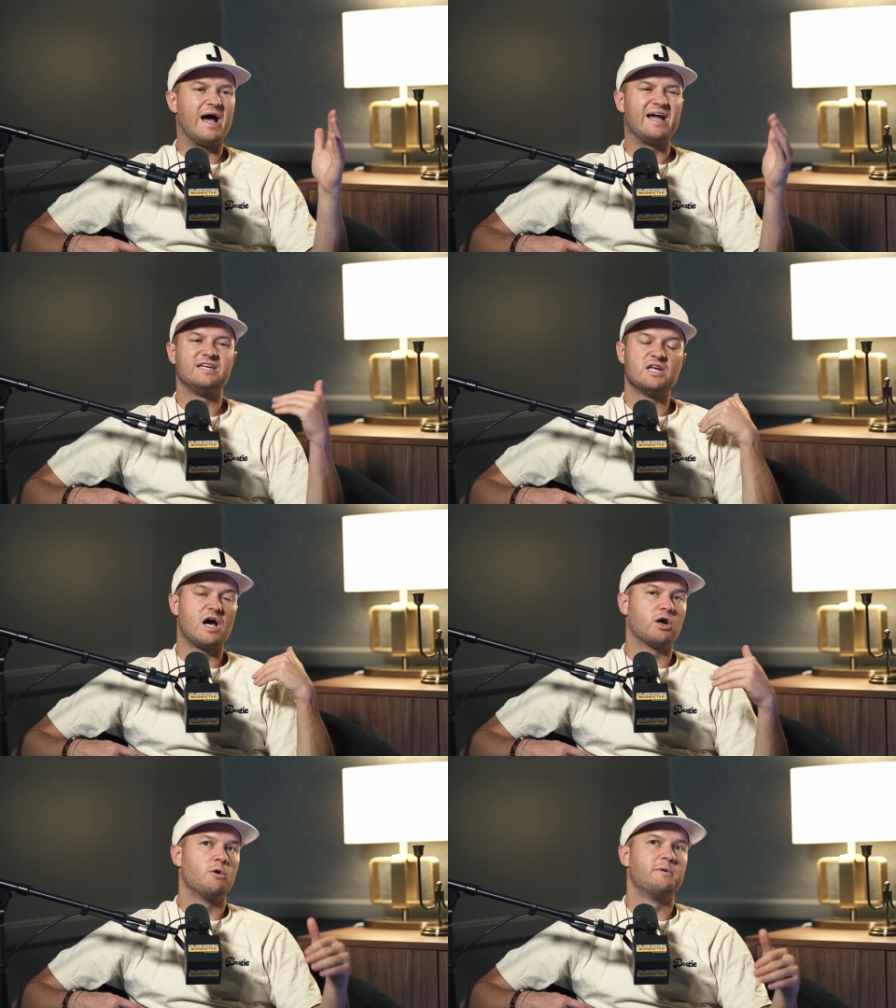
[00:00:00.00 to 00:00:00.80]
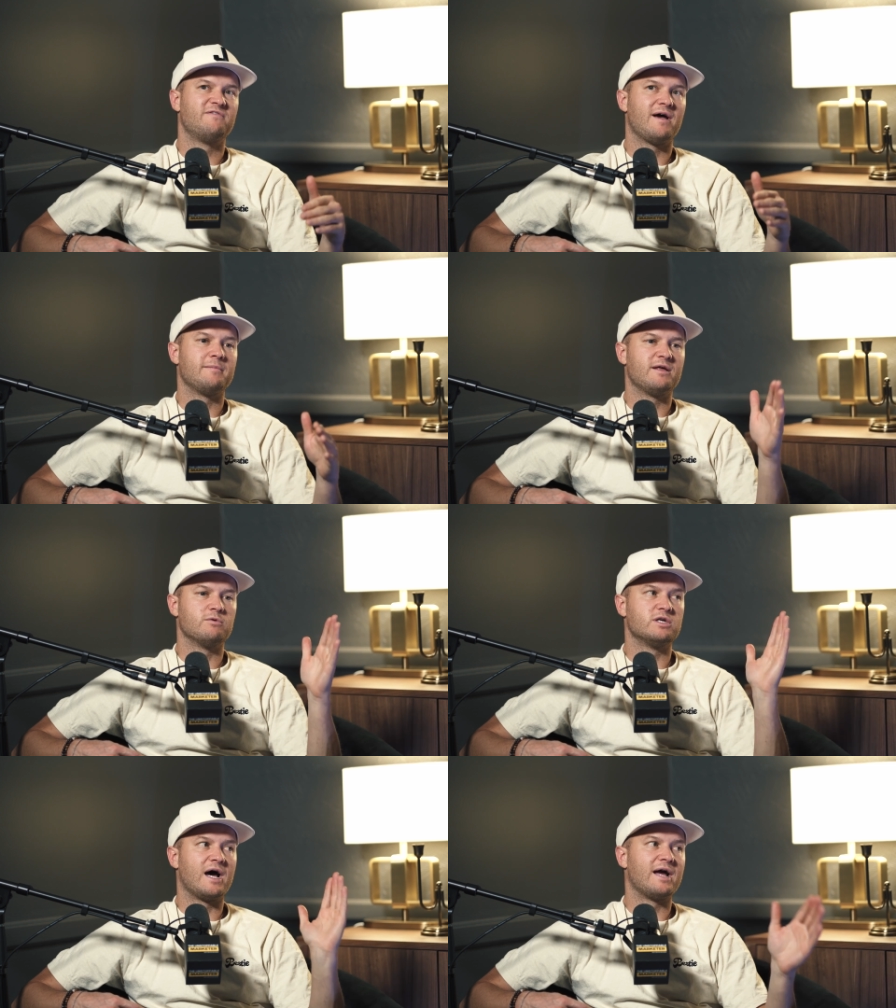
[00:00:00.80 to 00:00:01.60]
did not grow up in a family that
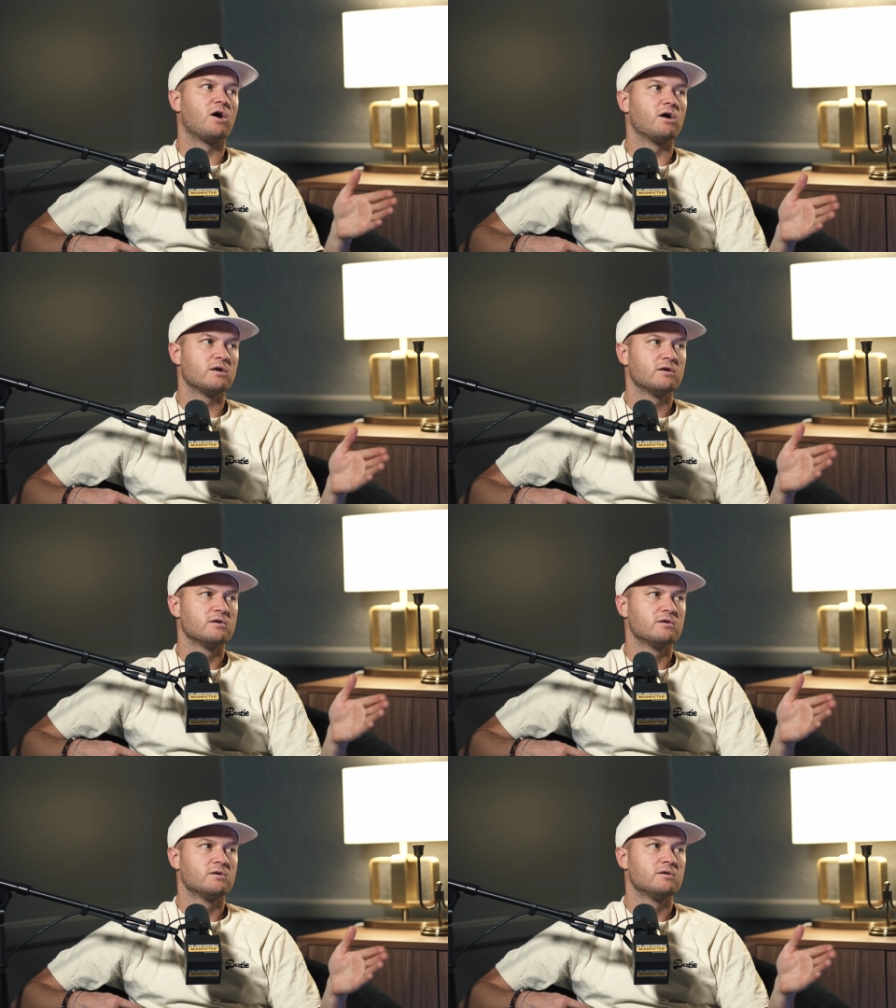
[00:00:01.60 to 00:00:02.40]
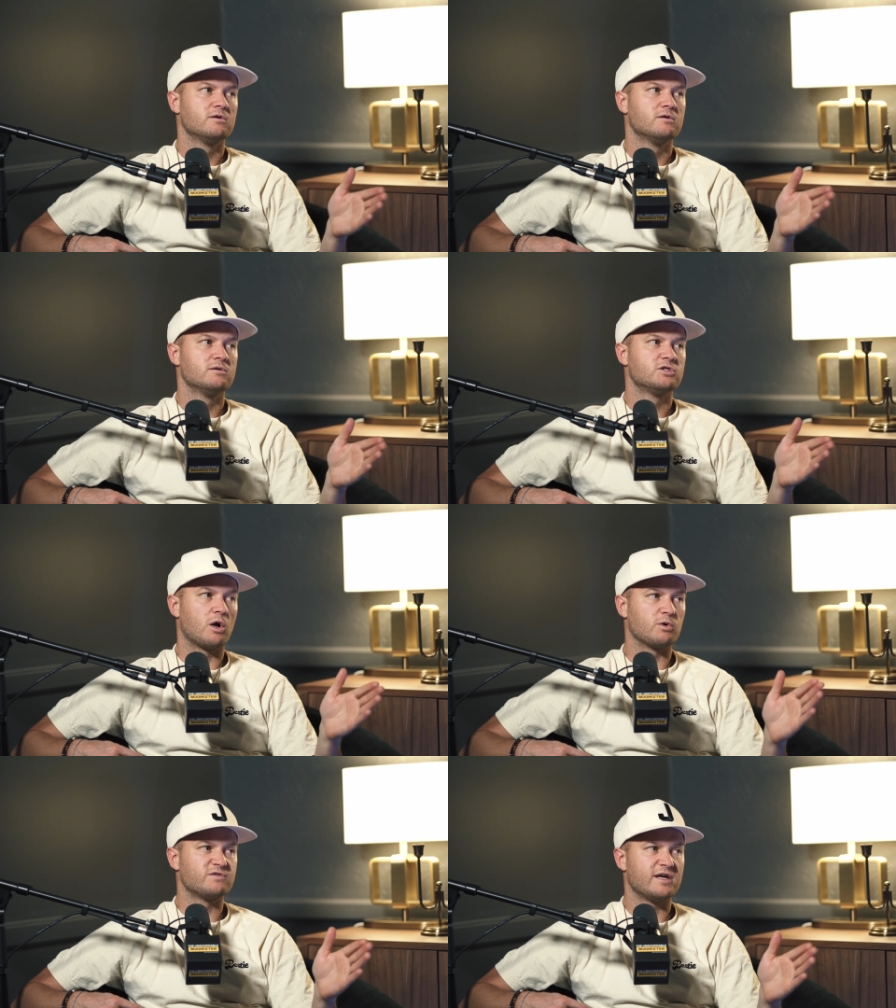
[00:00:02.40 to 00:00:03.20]
would die hard Star
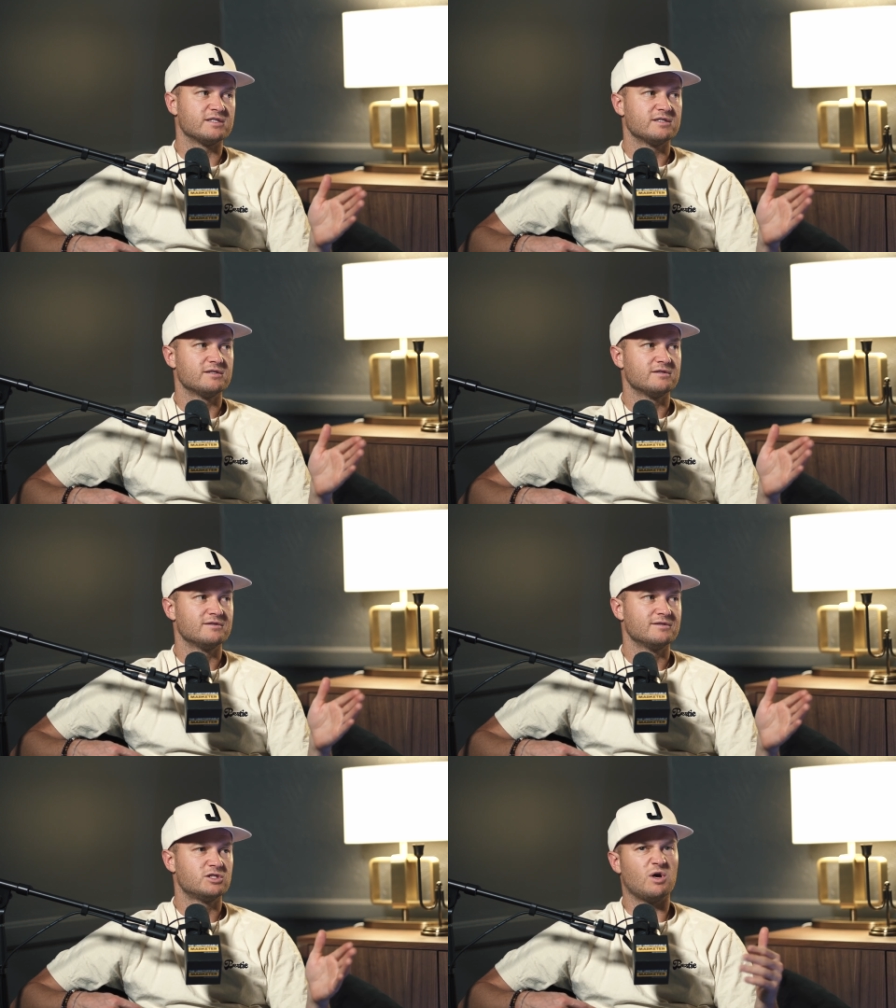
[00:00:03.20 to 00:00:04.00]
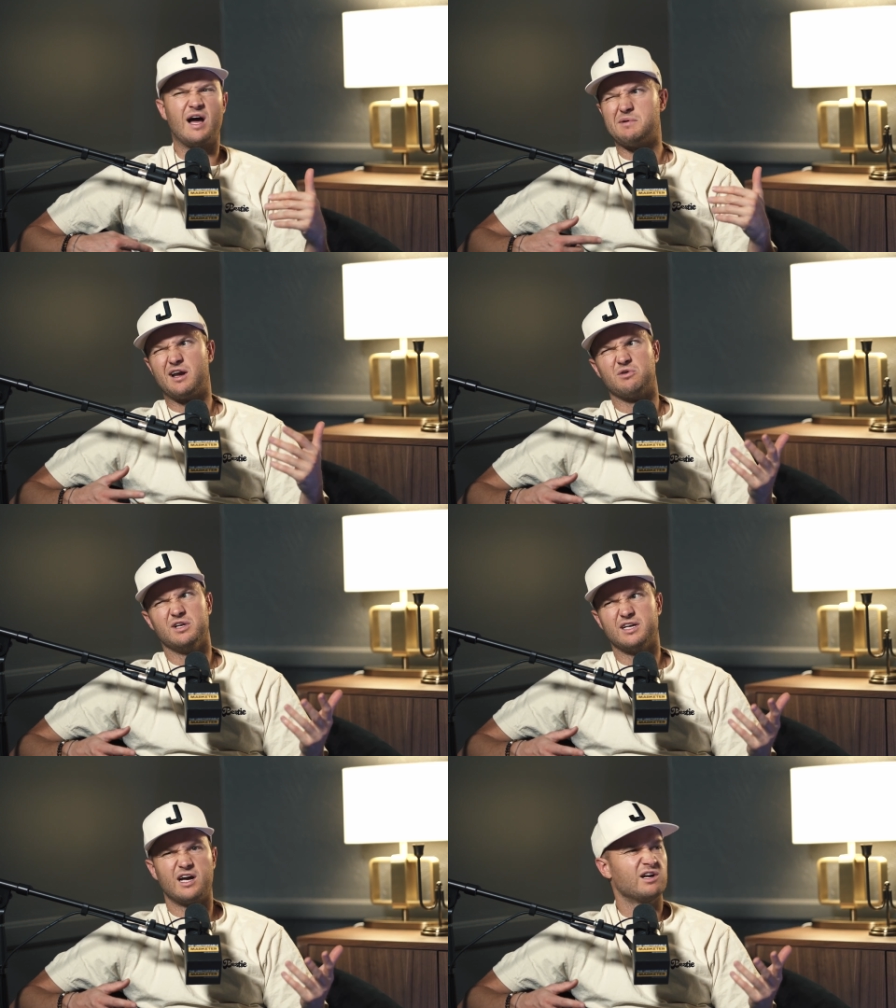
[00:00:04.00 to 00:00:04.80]
Wars fans, so I'm not a
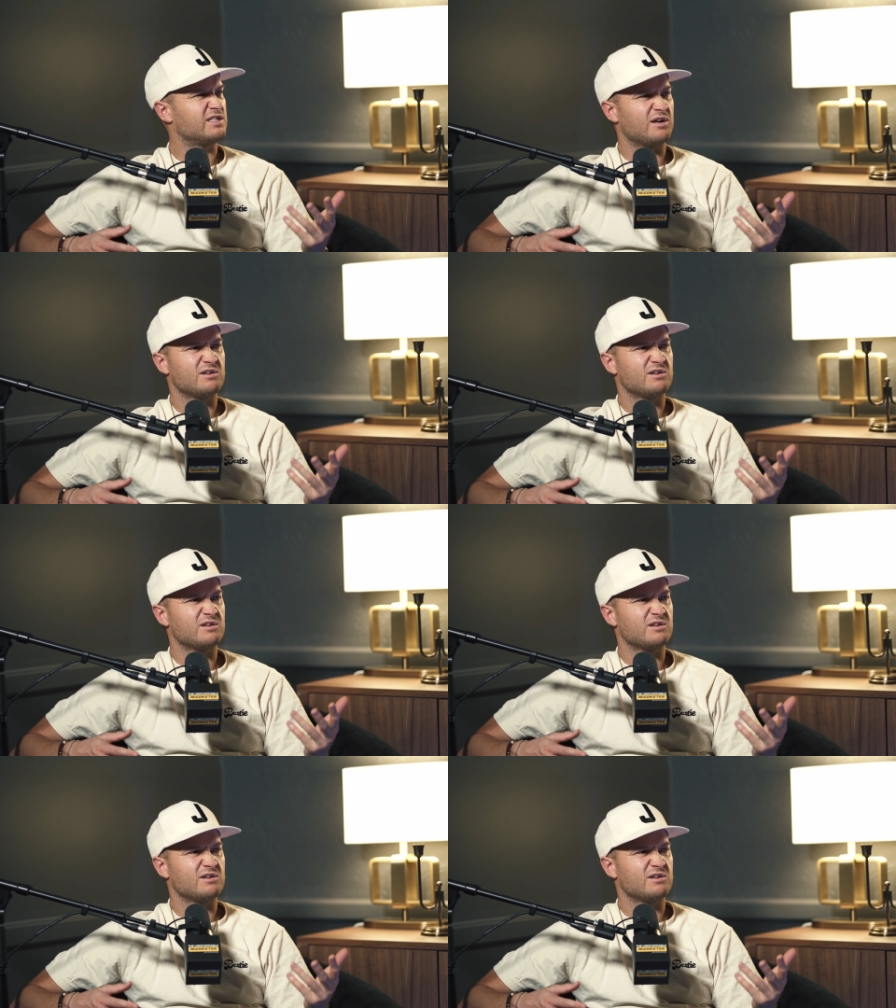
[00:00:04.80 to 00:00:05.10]
really die hard Star